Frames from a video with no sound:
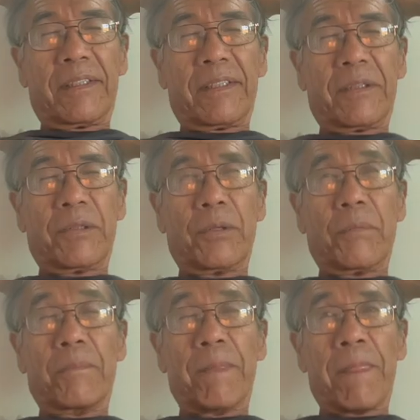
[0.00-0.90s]
So,
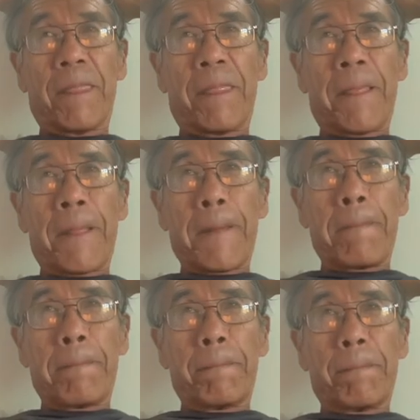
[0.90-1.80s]

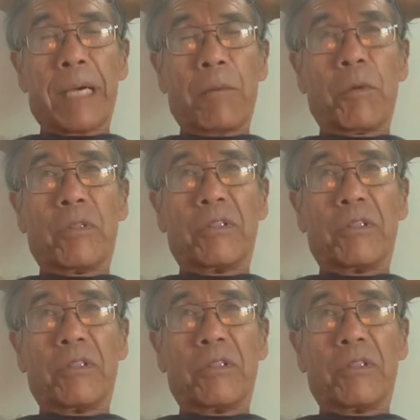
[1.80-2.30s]
I want